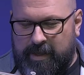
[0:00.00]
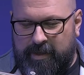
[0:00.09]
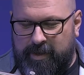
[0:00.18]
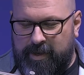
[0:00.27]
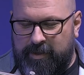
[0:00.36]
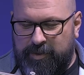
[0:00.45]

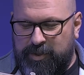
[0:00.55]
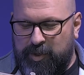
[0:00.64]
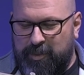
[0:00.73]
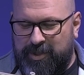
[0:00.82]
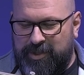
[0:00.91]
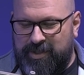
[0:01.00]
Yeah, there's so
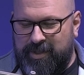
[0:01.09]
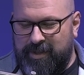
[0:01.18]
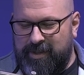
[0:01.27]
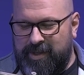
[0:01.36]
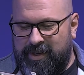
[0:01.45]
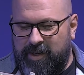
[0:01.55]
much
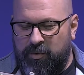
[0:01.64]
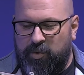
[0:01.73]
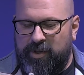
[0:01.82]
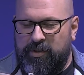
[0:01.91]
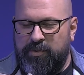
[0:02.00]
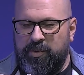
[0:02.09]
that he
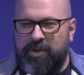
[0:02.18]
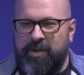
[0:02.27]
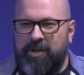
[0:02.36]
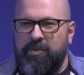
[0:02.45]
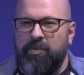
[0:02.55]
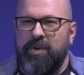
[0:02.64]
went through that
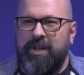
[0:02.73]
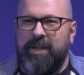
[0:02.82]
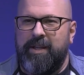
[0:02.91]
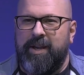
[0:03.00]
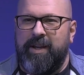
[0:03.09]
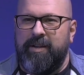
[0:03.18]
can really
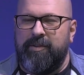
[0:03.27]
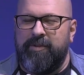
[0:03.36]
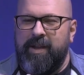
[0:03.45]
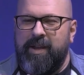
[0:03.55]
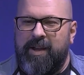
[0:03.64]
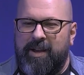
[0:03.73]
kind of,
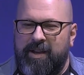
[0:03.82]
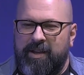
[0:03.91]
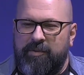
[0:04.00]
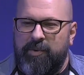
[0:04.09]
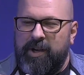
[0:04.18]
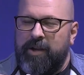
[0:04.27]
uh,
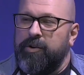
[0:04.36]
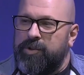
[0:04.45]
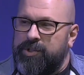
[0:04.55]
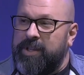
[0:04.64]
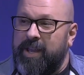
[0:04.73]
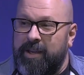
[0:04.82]
if we
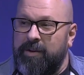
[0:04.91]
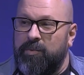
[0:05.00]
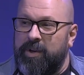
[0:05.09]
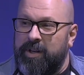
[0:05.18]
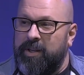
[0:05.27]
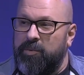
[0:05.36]
understand
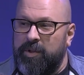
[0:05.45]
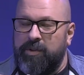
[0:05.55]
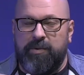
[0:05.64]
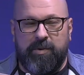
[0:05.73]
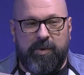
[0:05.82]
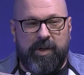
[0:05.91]
what he went
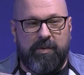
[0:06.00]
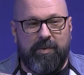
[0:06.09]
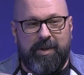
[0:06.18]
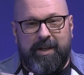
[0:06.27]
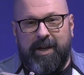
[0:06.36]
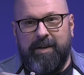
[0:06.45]
through, we can
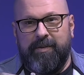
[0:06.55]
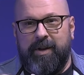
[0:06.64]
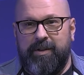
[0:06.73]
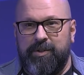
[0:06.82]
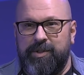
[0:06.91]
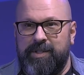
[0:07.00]
really kind of
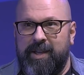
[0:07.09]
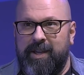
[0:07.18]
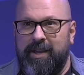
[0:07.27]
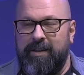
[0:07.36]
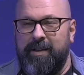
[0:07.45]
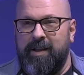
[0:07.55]

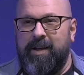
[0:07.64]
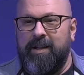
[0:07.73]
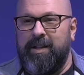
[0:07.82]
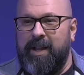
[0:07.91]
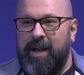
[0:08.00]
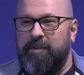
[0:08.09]
understand a
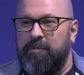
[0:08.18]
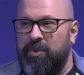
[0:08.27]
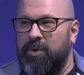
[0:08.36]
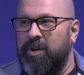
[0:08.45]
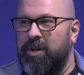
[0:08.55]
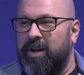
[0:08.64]
lot
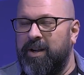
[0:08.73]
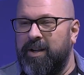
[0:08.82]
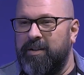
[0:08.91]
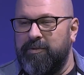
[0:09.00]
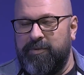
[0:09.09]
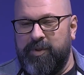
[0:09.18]
more
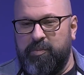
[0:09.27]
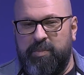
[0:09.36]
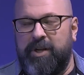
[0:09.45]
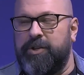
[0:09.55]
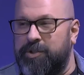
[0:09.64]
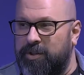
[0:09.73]
of the
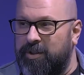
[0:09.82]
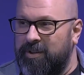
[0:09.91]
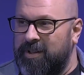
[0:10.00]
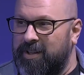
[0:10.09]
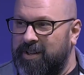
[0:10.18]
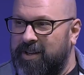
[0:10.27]
picture.
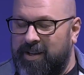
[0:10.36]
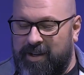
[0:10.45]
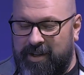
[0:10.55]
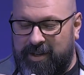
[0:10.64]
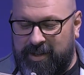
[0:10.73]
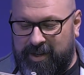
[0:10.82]

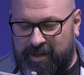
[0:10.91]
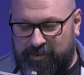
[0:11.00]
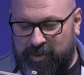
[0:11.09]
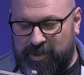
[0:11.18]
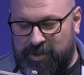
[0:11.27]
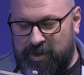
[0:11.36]
Uh, of
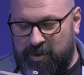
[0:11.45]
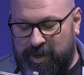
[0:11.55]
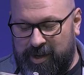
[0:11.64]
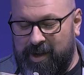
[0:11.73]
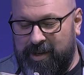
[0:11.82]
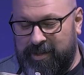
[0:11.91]
what's
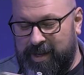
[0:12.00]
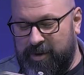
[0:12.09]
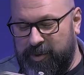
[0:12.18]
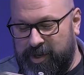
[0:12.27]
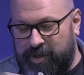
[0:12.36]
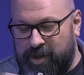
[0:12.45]
going on, and yeah, we can